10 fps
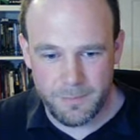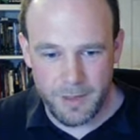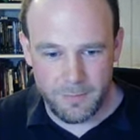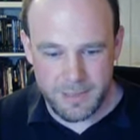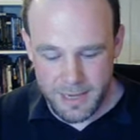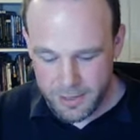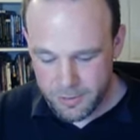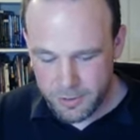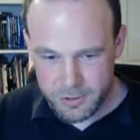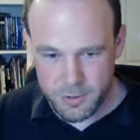have taken
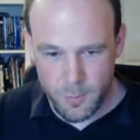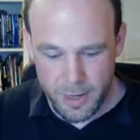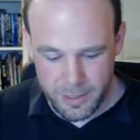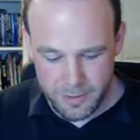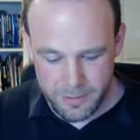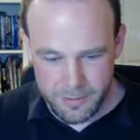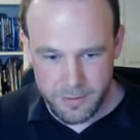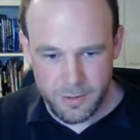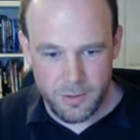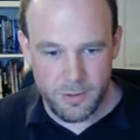on a squire
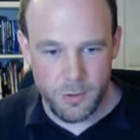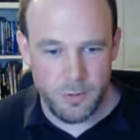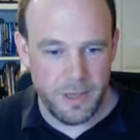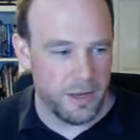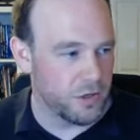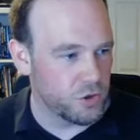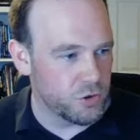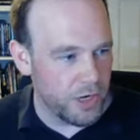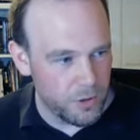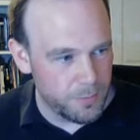who they're going to
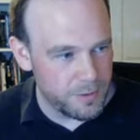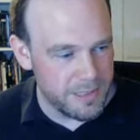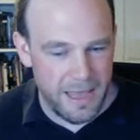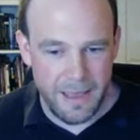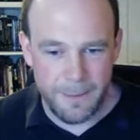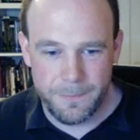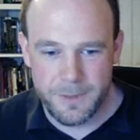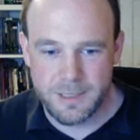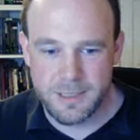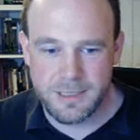train up as their
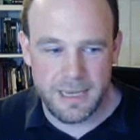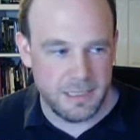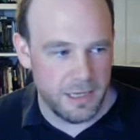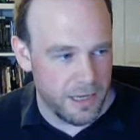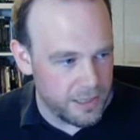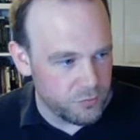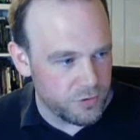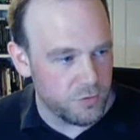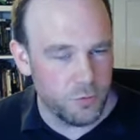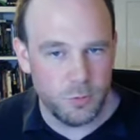successor. And there's,
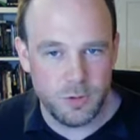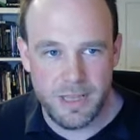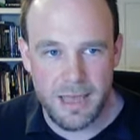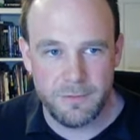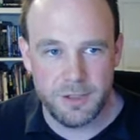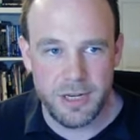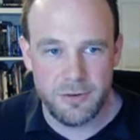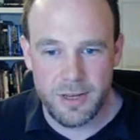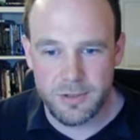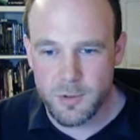there's rules in there for
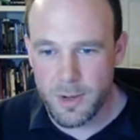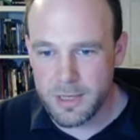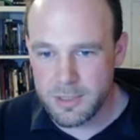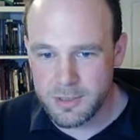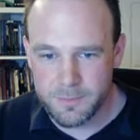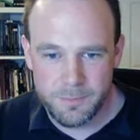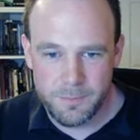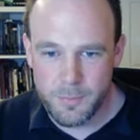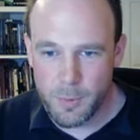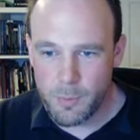generating squires,
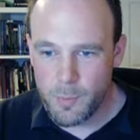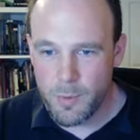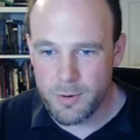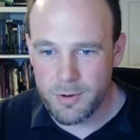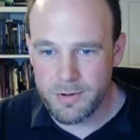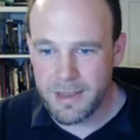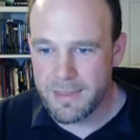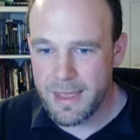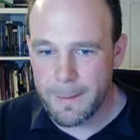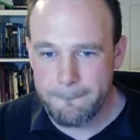but we won't go down
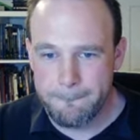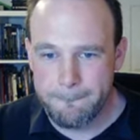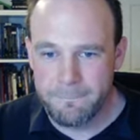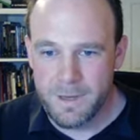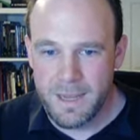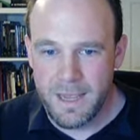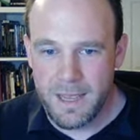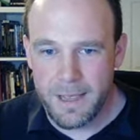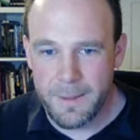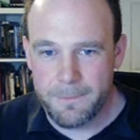that.
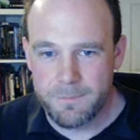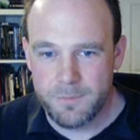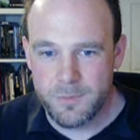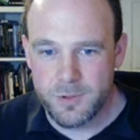Um,